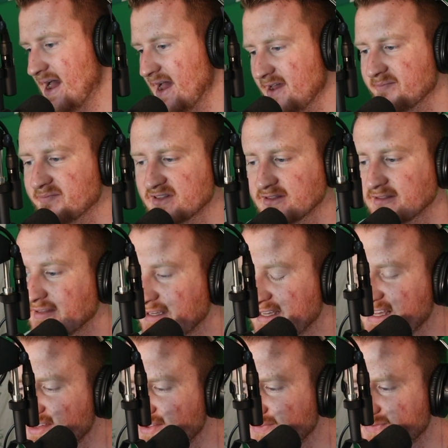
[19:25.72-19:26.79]
I
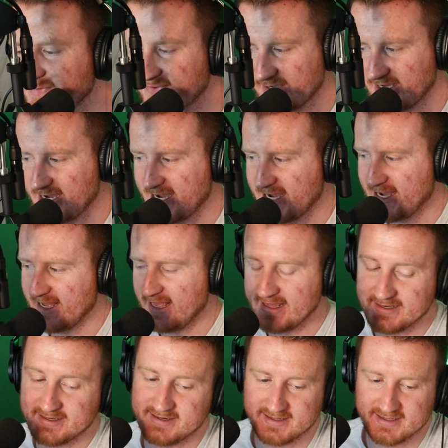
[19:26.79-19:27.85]
believe.
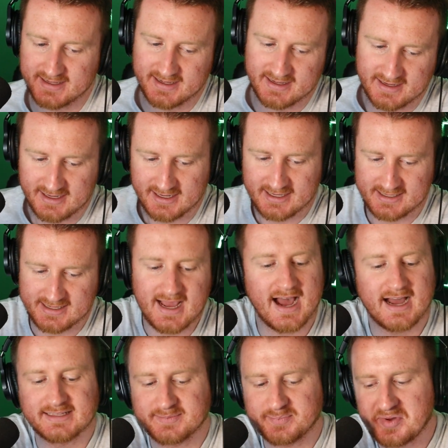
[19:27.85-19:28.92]

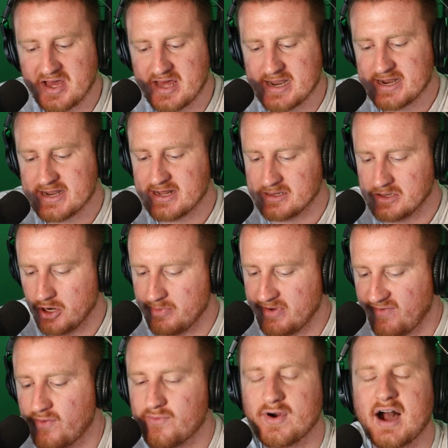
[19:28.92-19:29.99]
Yeah, it's been a little
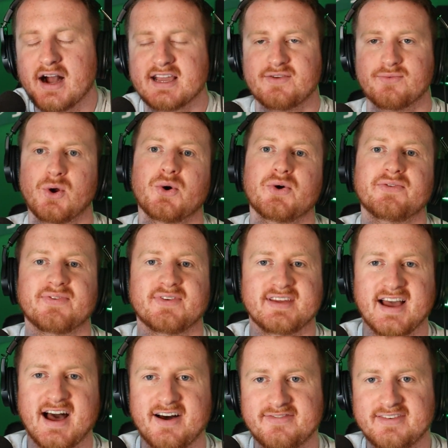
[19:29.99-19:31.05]
bit of a rocky road for
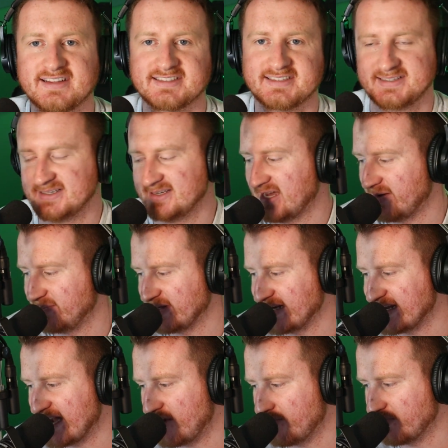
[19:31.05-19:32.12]
the offense up
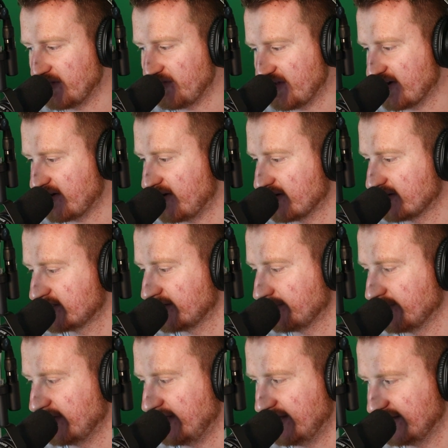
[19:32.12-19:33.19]
and down, but there are
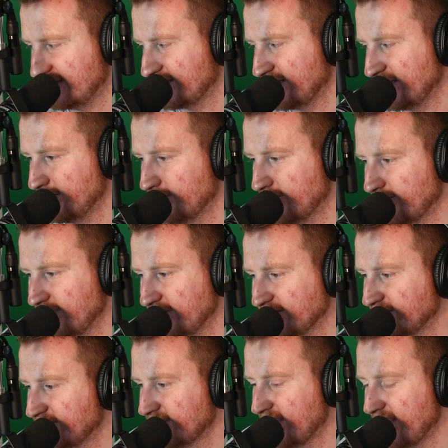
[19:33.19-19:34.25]
some really exciting
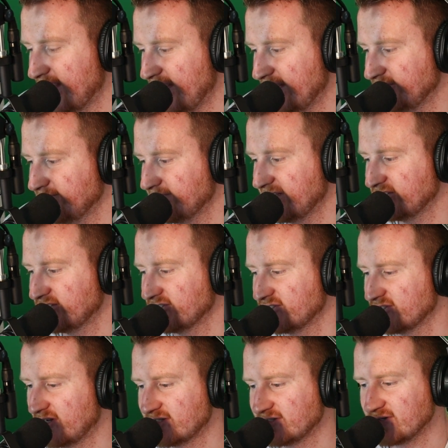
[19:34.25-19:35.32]
points. As you
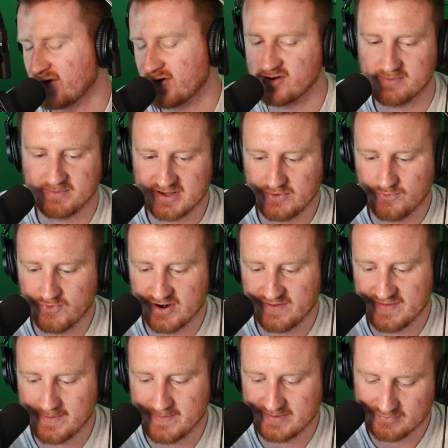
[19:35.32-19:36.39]
mentioned, Sauce Gardner being one
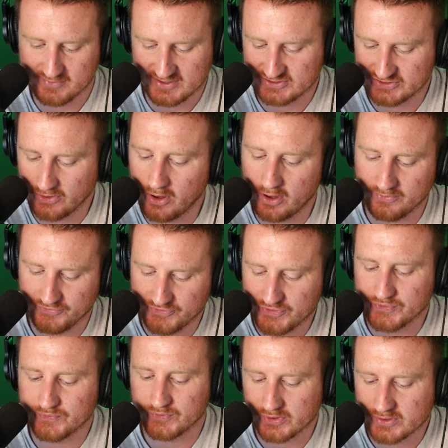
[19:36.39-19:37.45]
of them and Breece Hall,
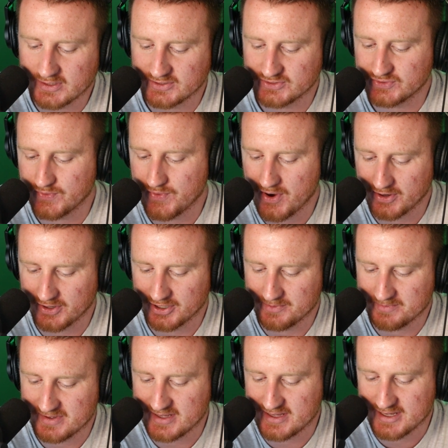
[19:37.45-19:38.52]
two rookies who are going
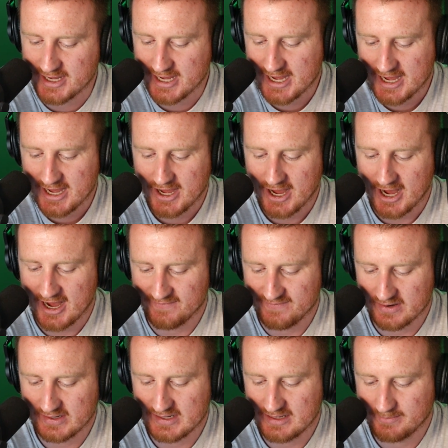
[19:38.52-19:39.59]
to be
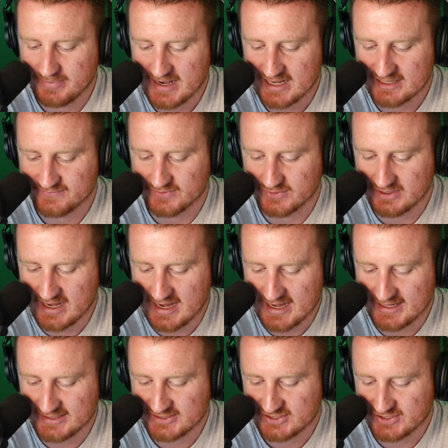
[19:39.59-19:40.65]
very impactful
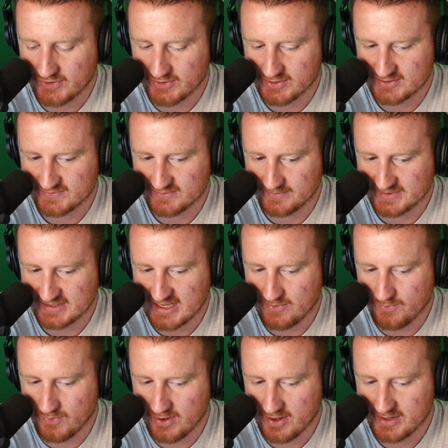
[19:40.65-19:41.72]
guys, starters from day
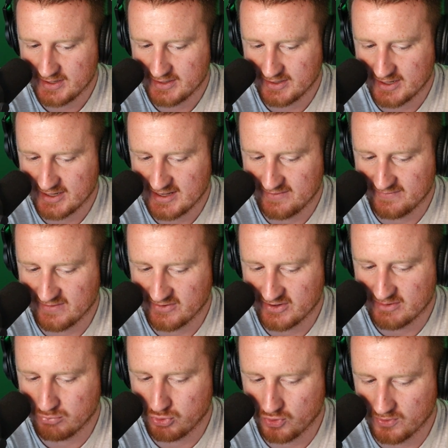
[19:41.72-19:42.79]
one, and going to have
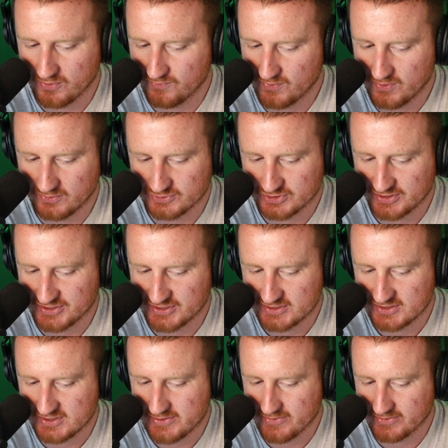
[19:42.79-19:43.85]
very important roles on
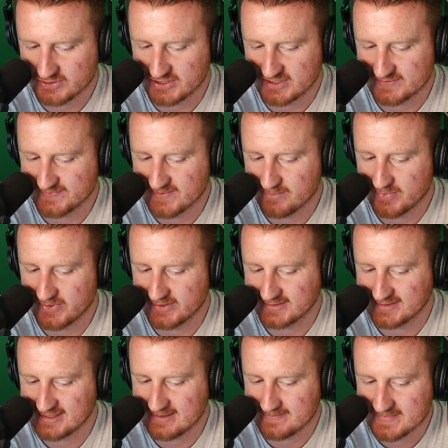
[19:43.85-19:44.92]
this New York Jets football
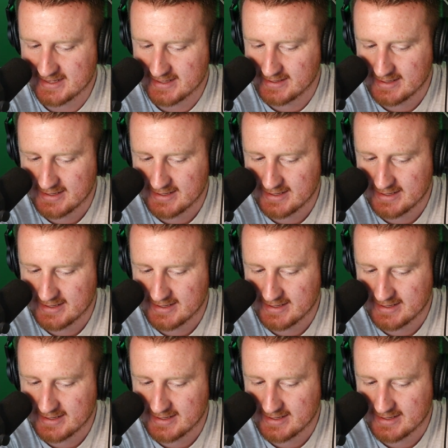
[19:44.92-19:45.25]
team.